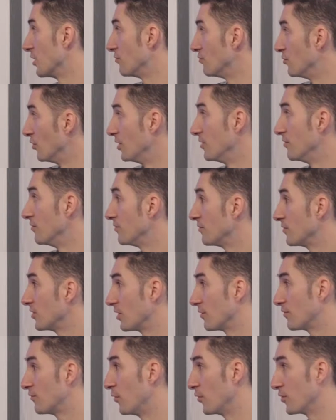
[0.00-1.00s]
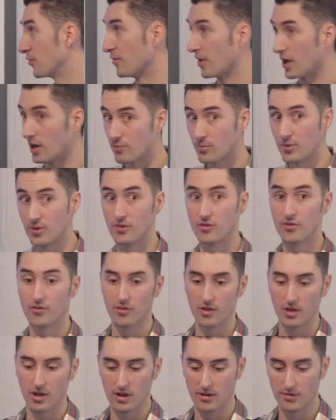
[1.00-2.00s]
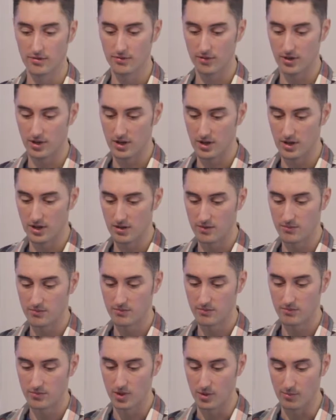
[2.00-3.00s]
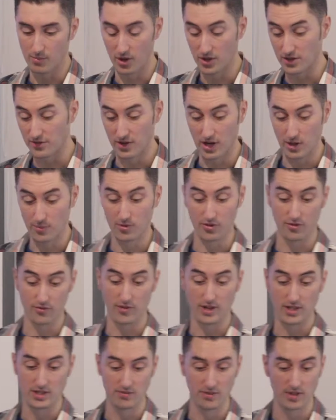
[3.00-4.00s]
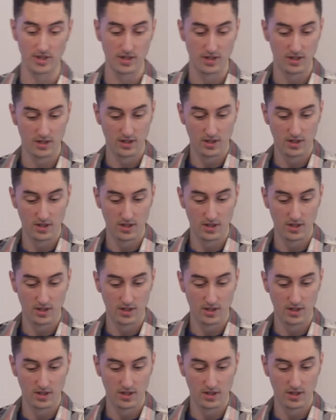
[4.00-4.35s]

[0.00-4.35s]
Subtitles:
run for developers, by developers effectively,